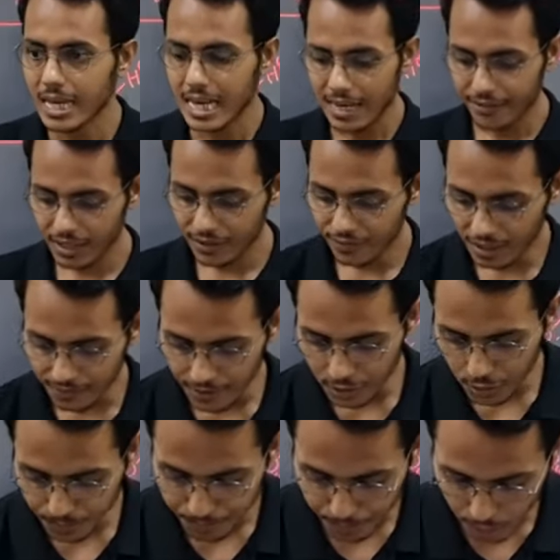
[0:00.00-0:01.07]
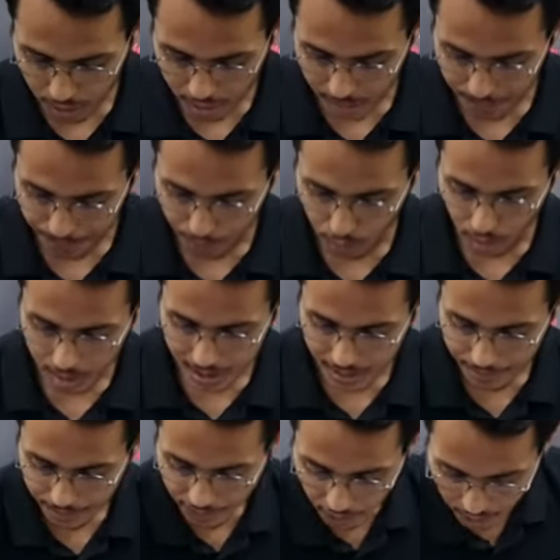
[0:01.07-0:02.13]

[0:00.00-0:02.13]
Even if I were to pour, pour some